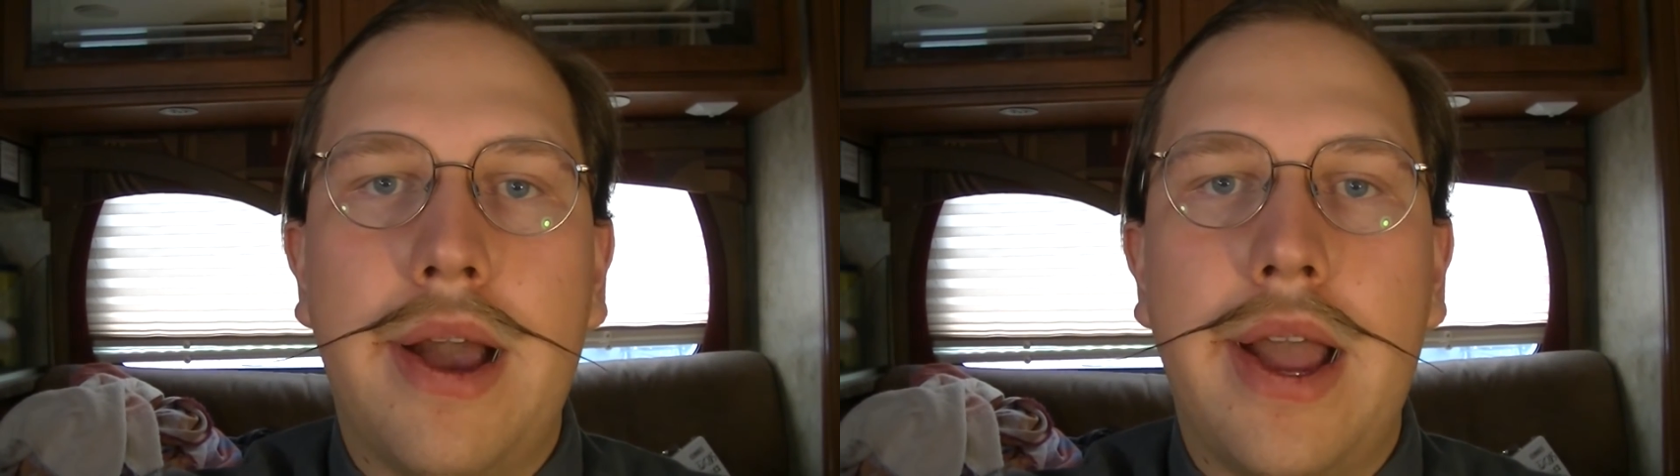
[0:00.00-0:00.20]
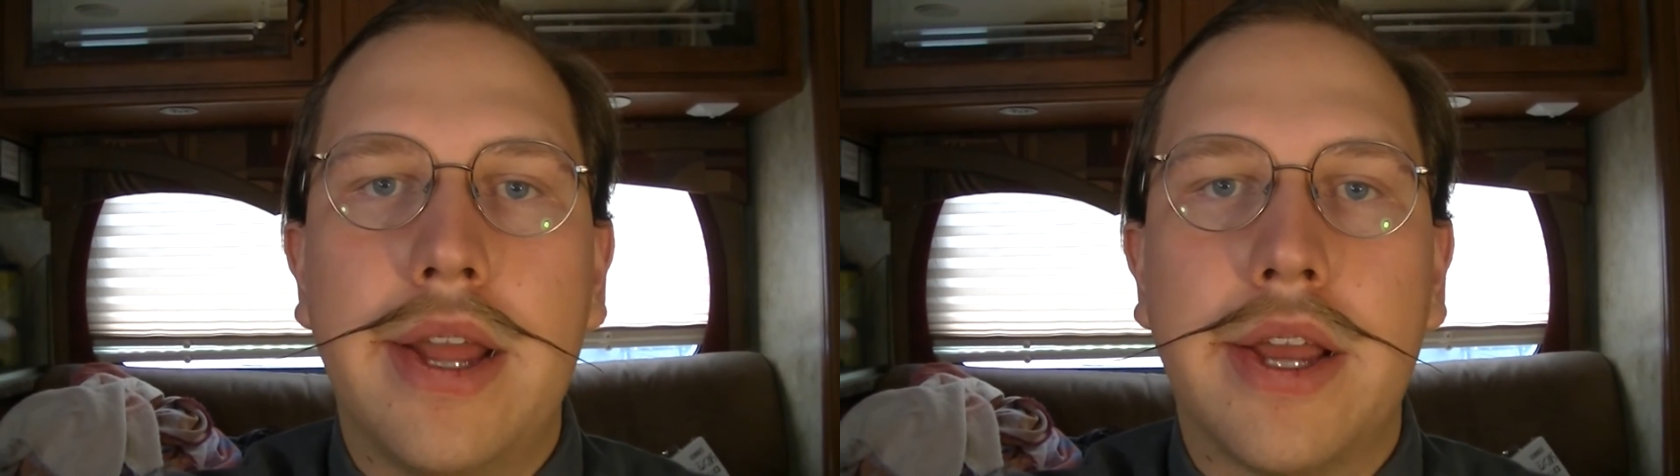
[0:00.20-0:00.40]

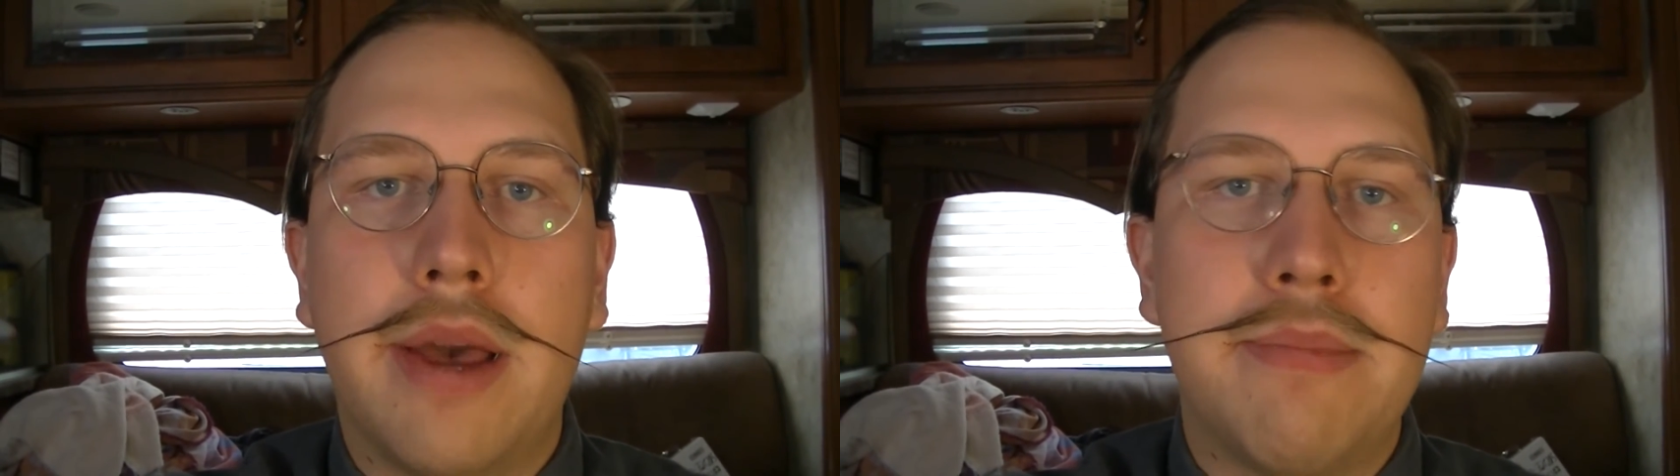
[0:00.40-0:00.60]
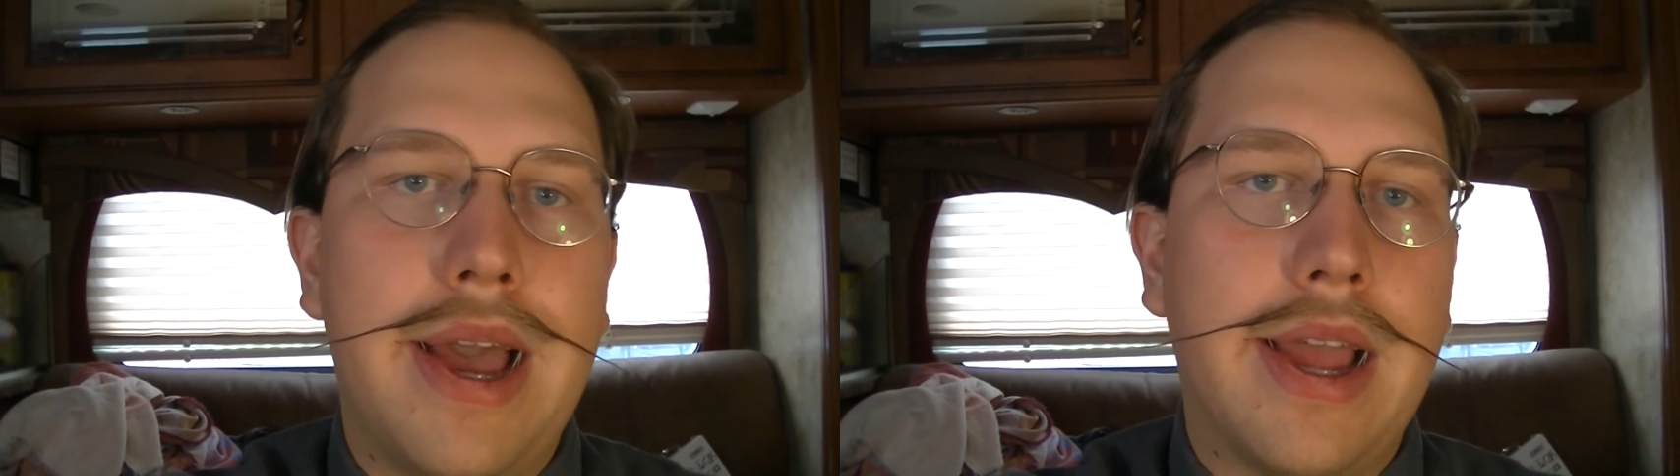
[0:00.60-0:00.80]
I
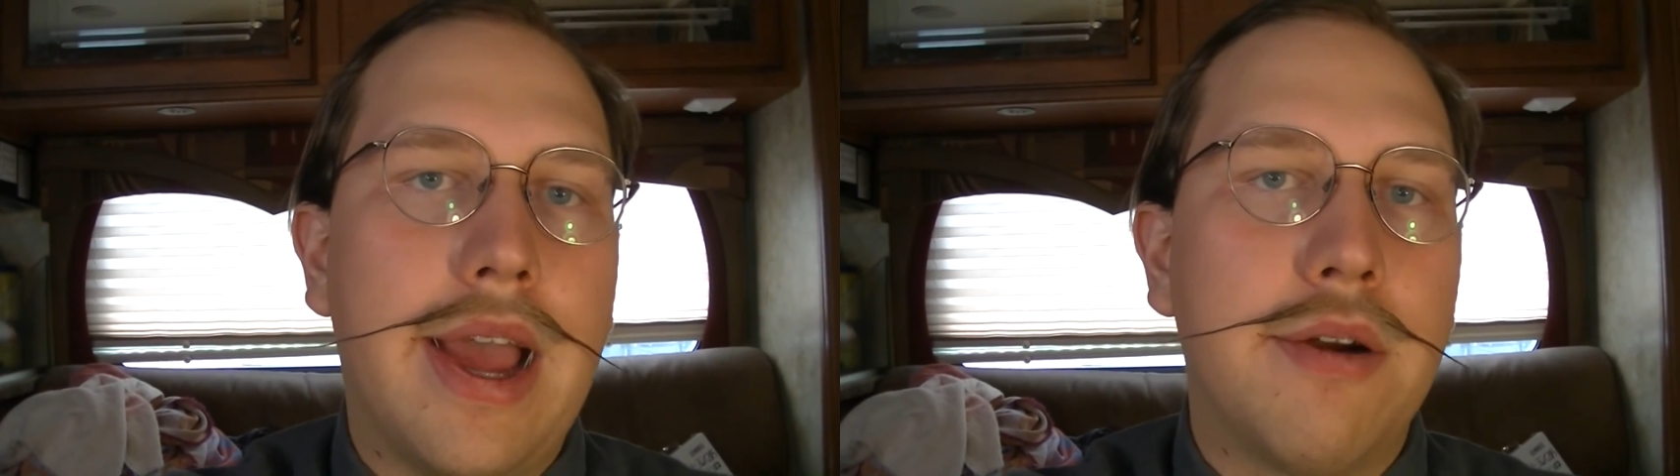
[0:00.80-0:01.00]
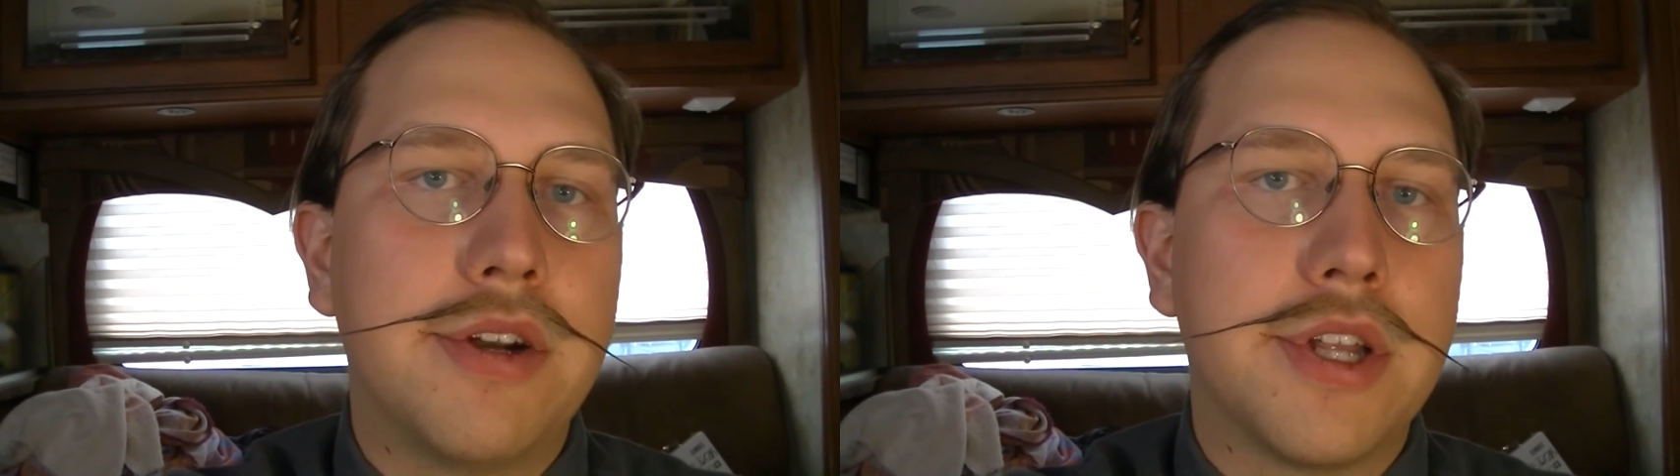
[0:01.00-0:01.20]
cut back
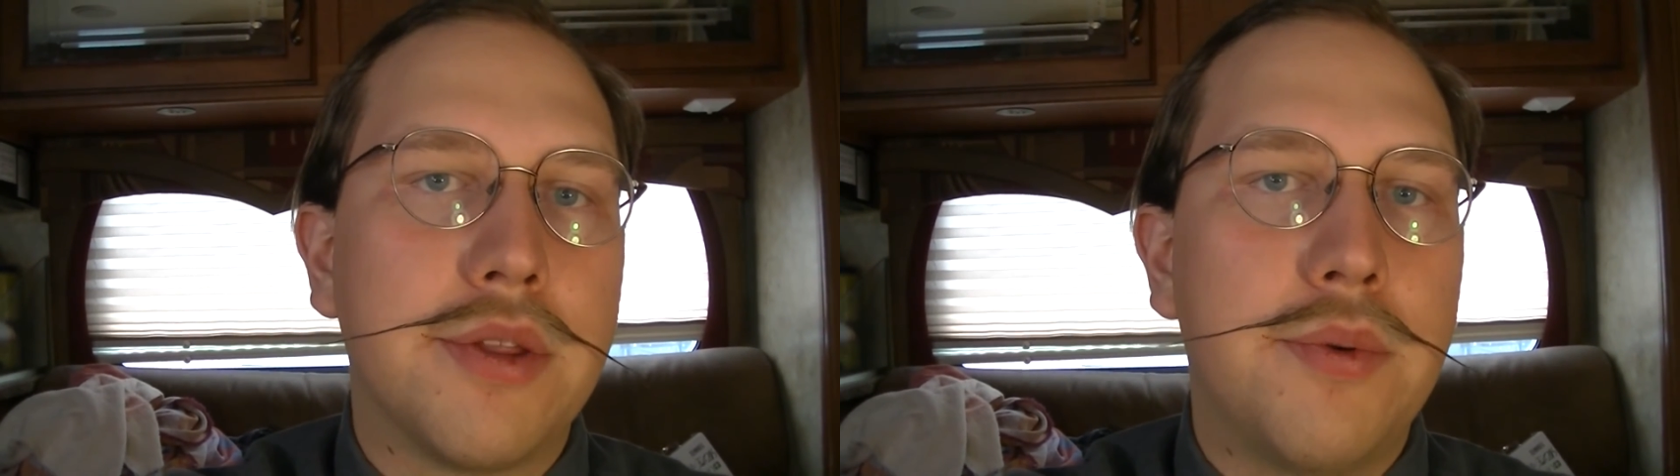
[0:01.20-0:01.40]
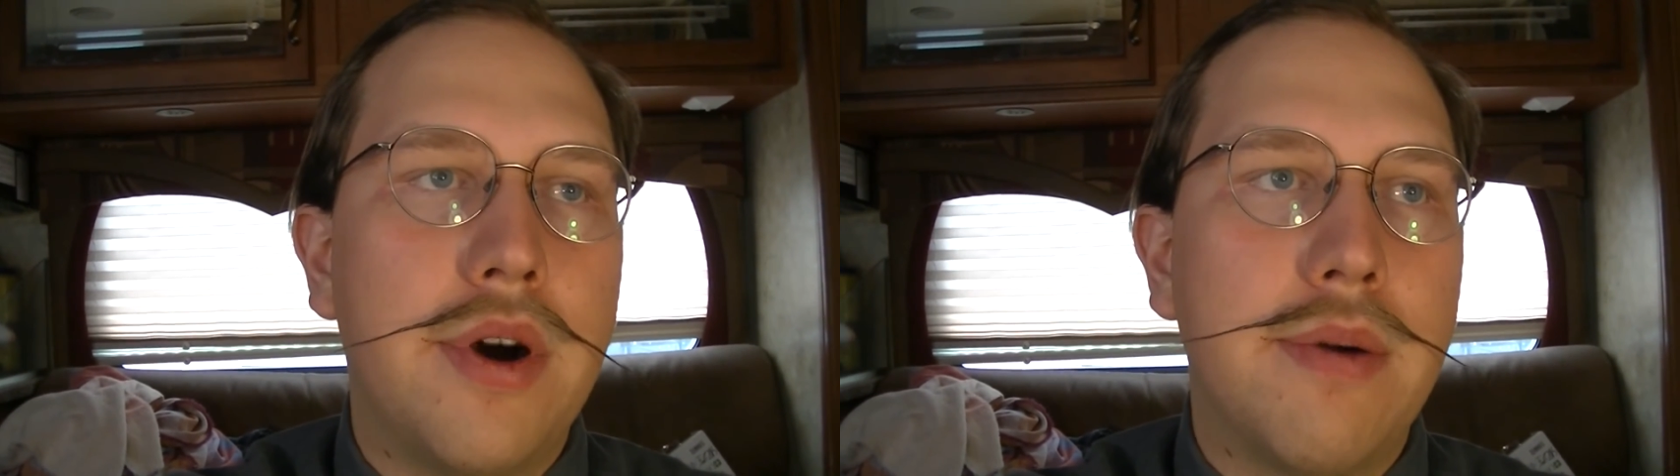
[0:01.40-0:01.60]
hours at
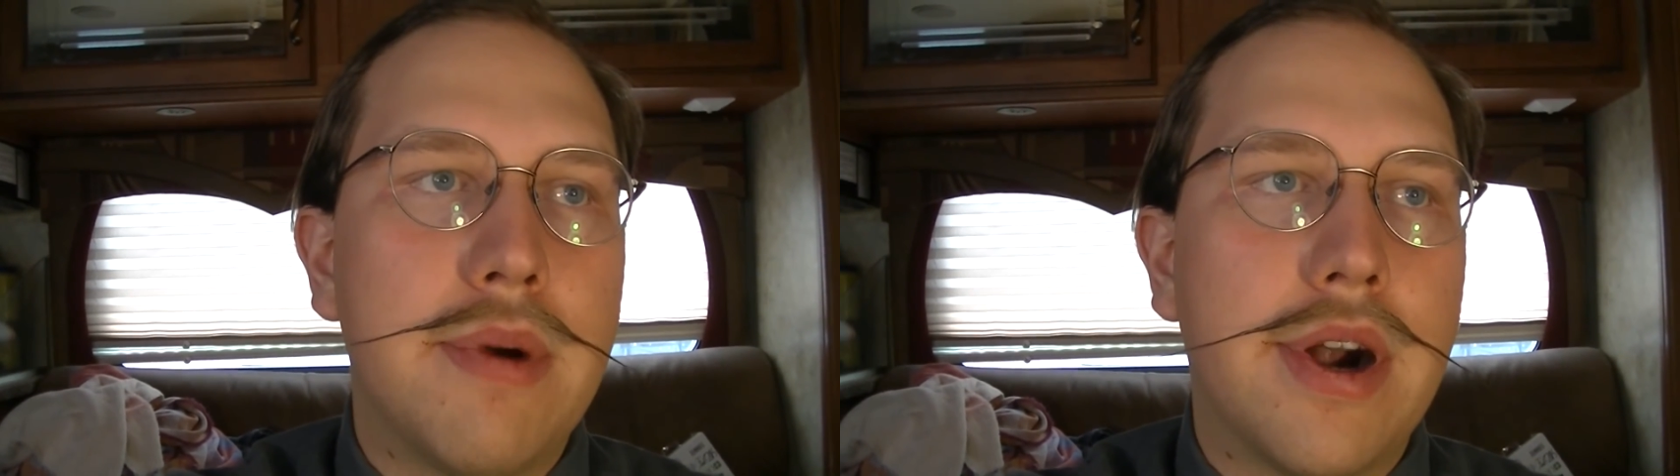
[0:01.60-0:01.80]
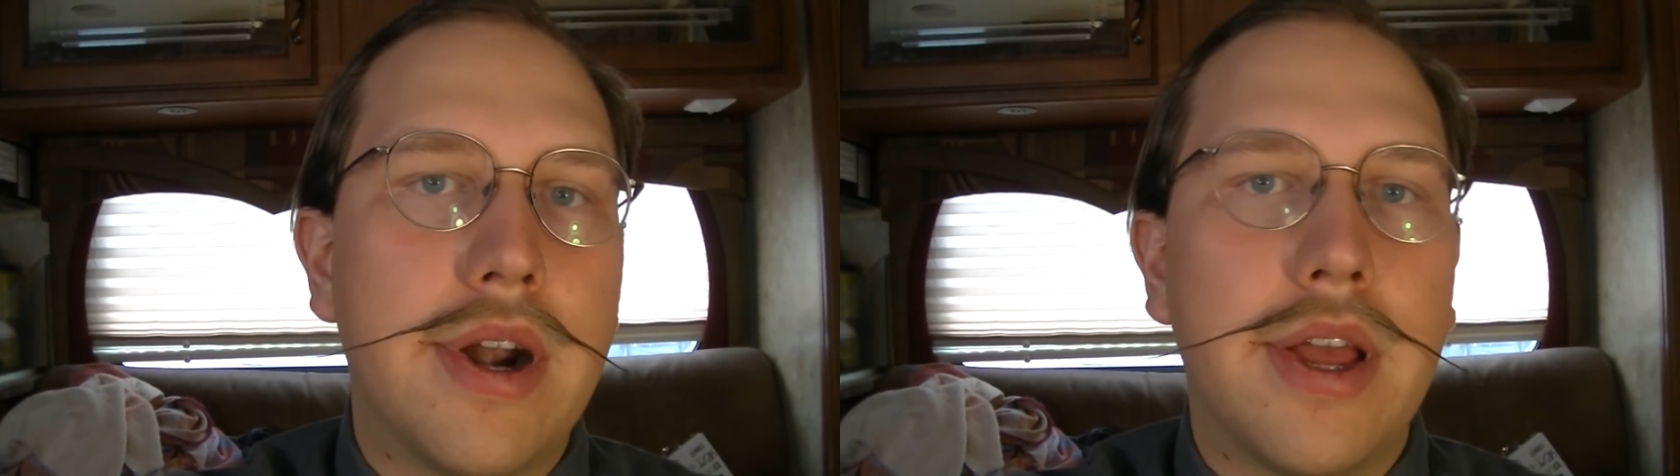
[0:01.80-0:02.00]
the Walmart